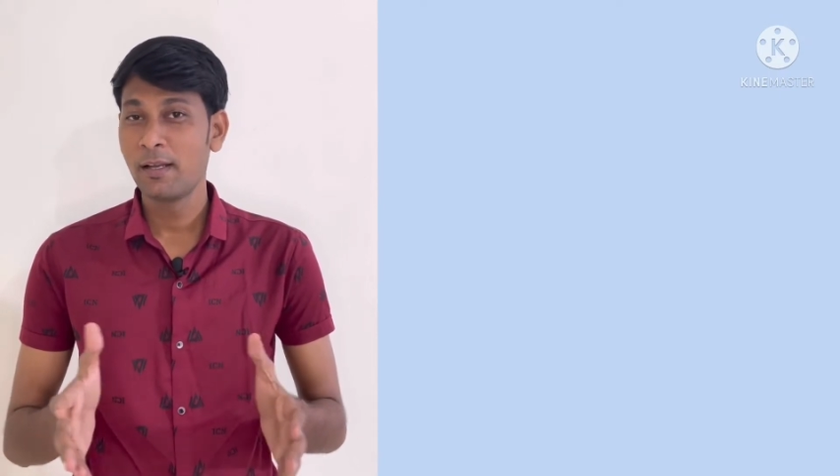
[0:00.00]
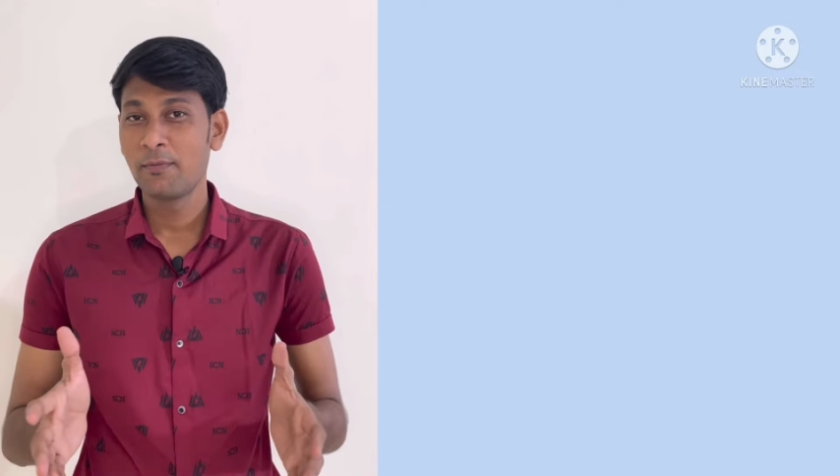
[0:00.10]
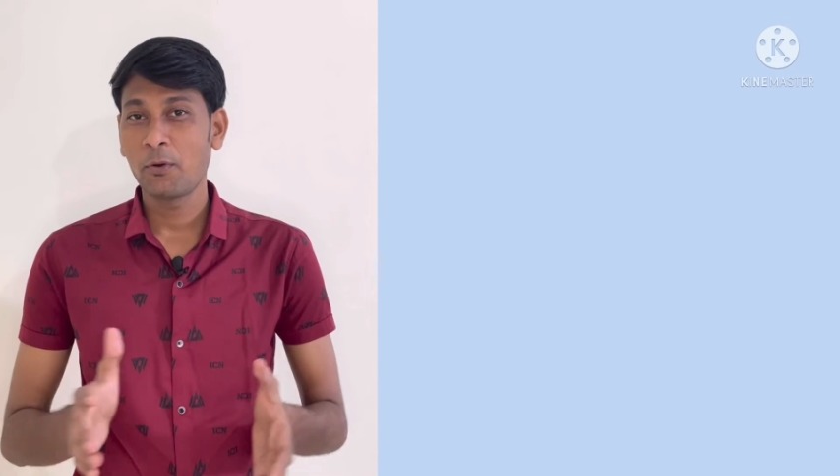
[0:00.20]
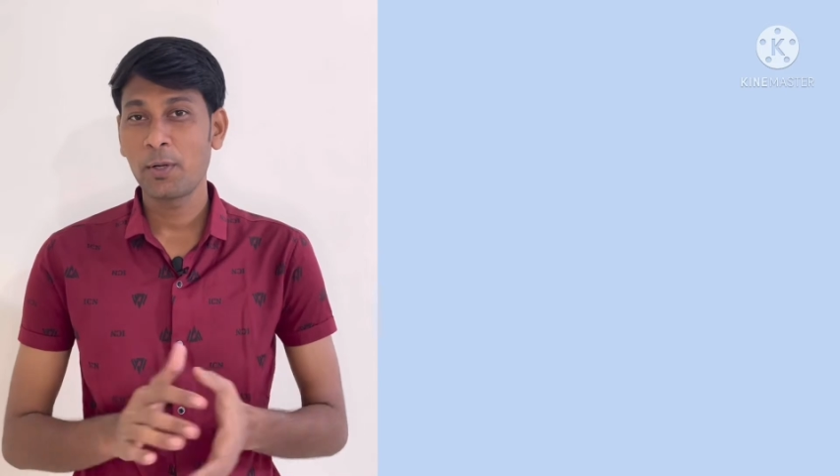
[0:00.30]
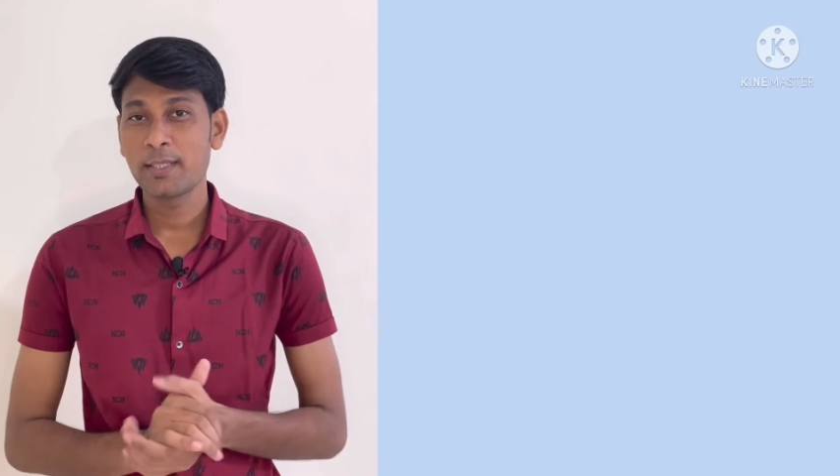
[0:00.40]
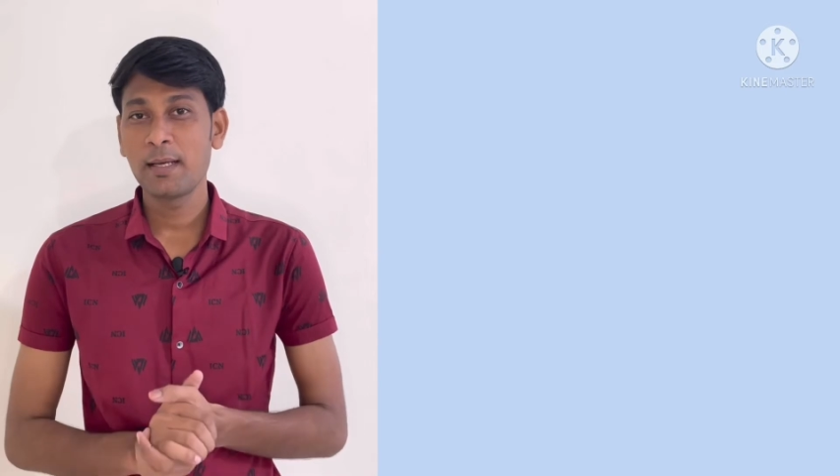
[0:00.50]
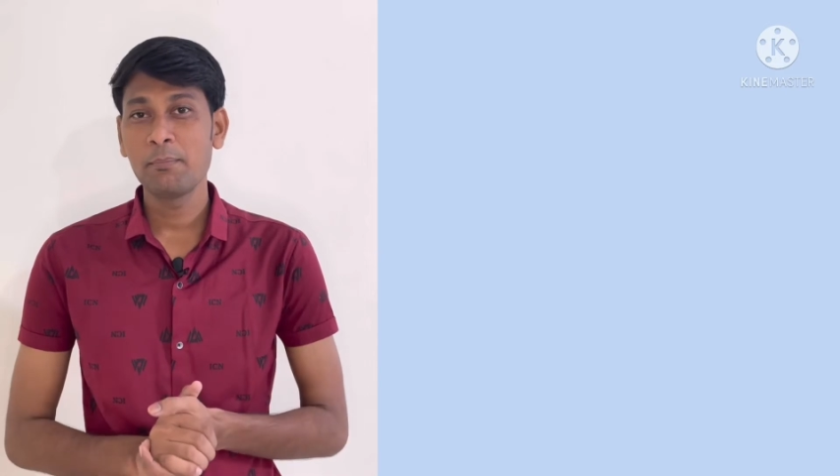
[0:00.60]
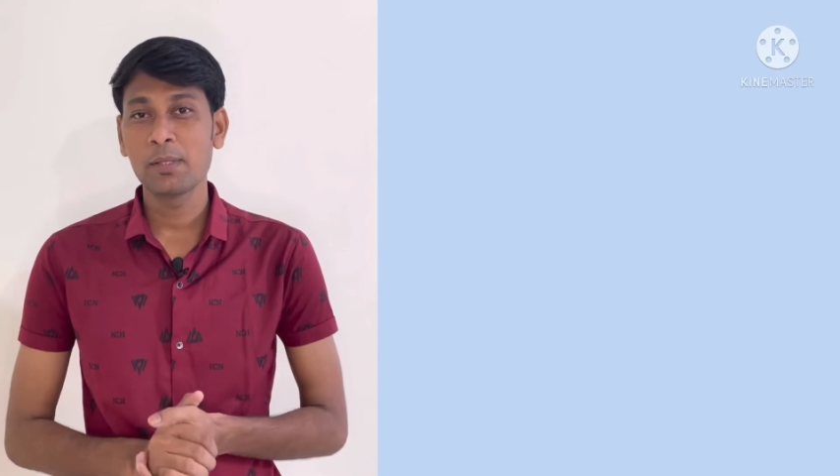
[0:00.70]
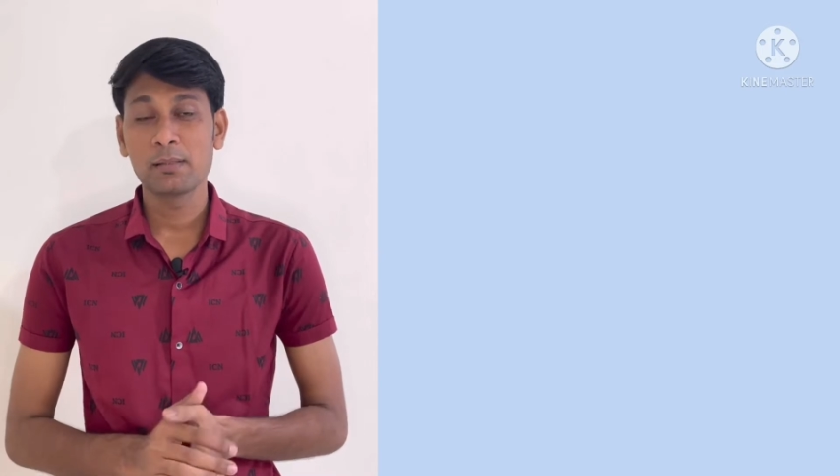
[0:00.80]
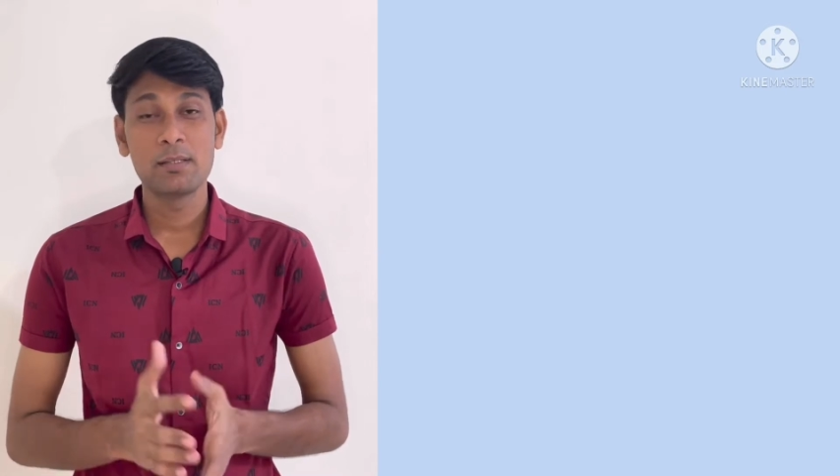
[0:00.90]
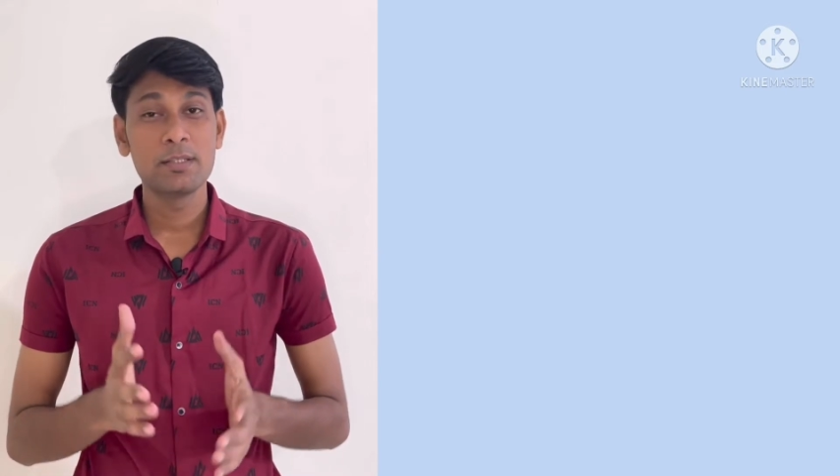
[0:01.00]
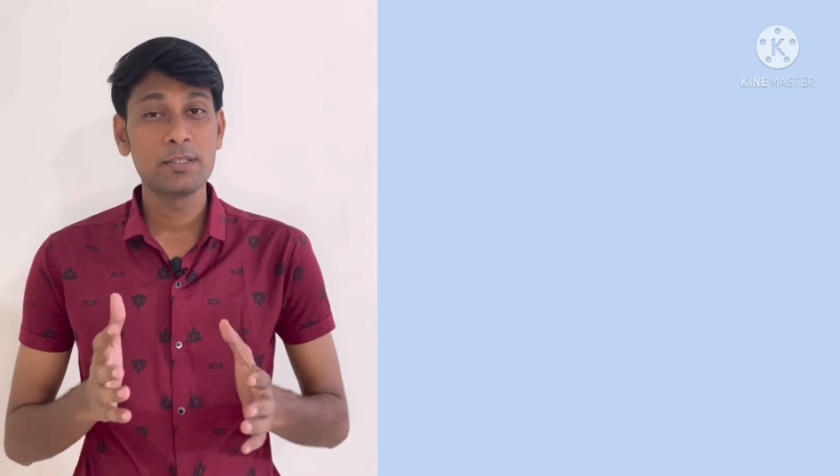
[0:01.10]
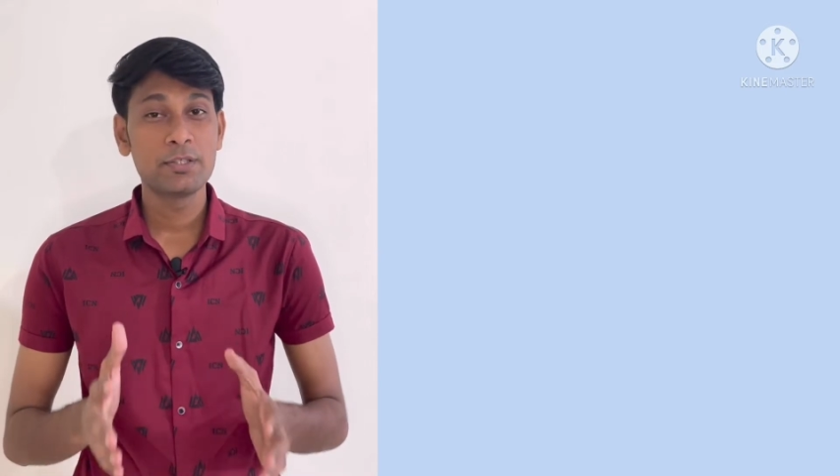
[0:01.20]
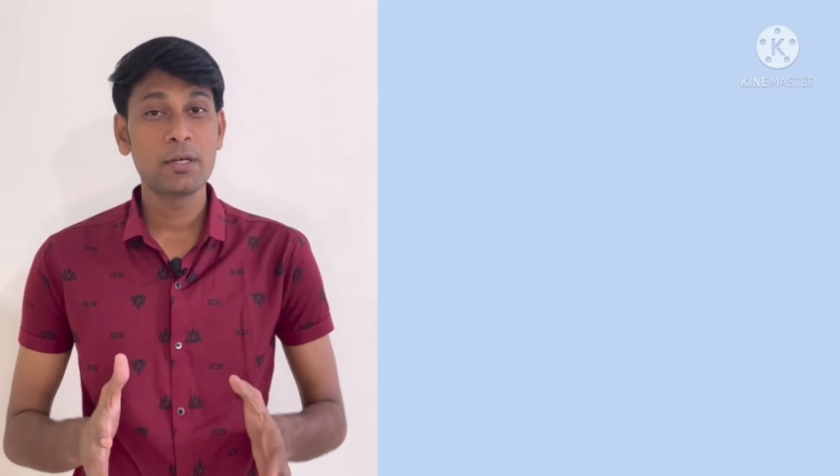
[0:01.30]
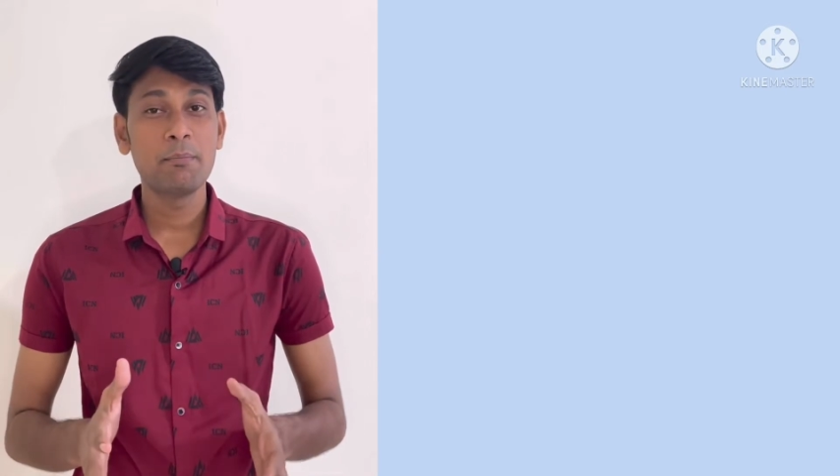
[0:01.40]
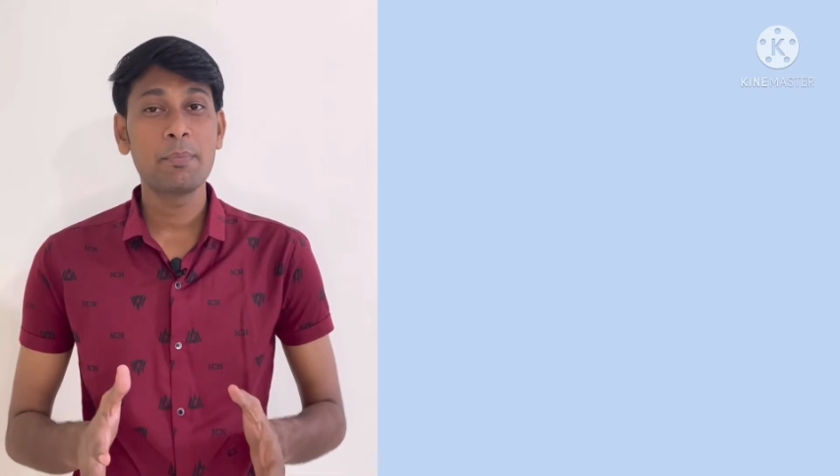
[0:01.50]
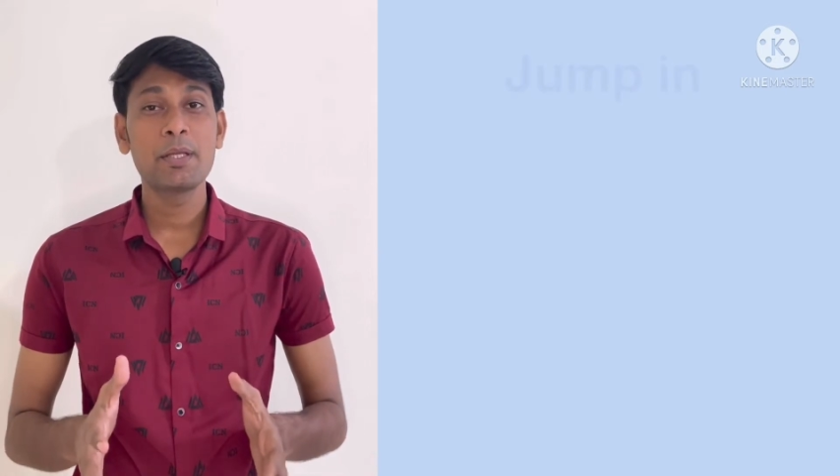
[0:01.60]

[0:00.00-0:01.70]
For example, jump